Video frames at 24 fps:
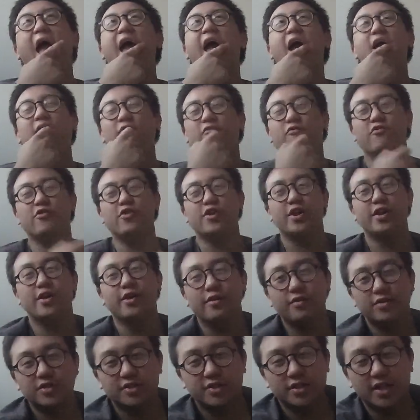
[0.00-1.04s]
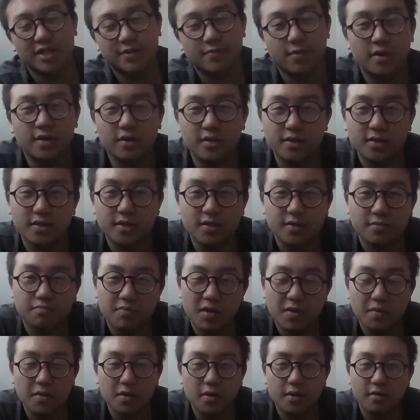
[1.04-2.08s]
Every 6 months,
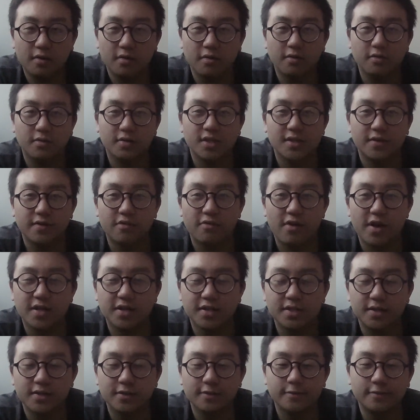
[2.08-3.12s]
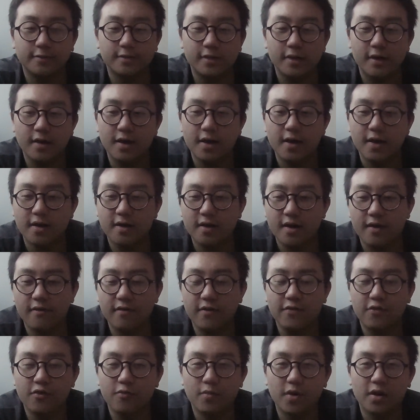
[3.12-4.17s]
maybe something crazy. Every
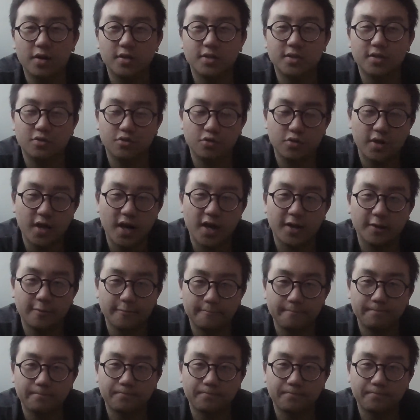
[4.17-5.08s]
few months, I do that.